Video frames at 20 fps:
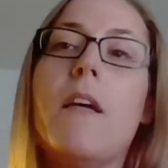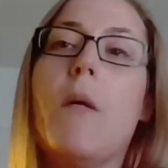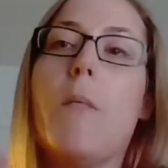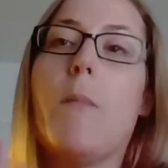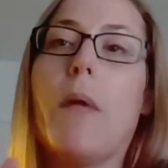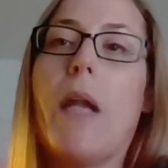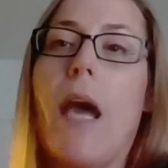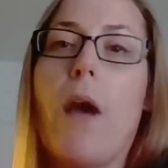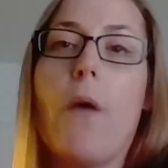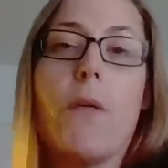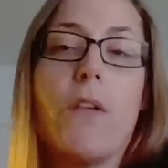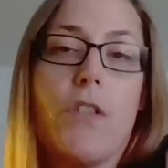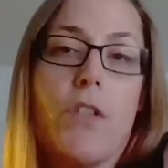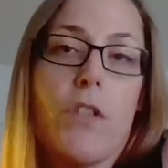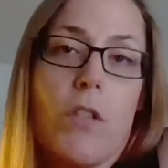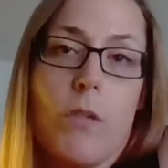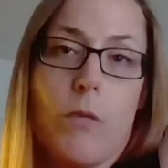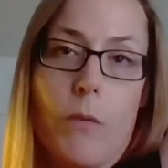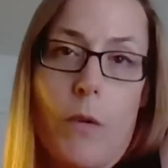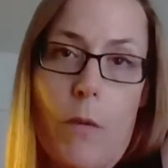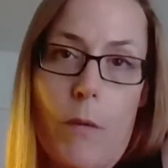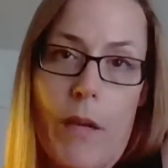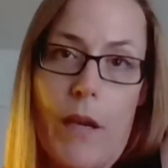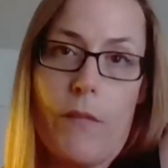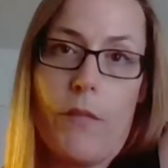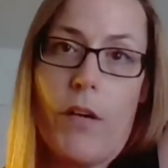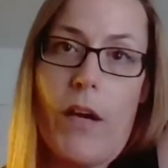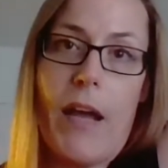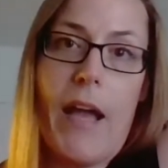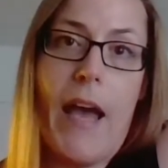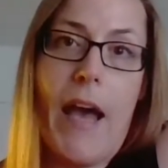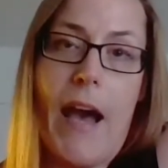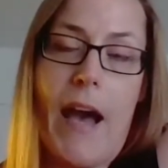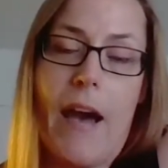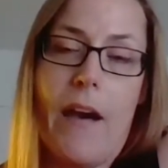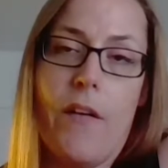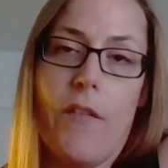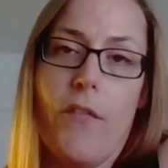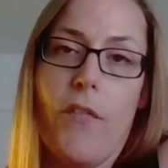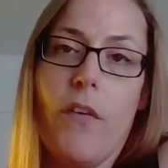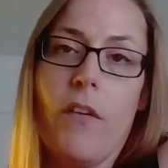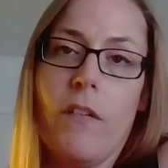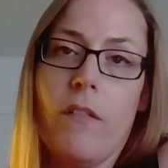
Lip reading: but I always just throw whatever I have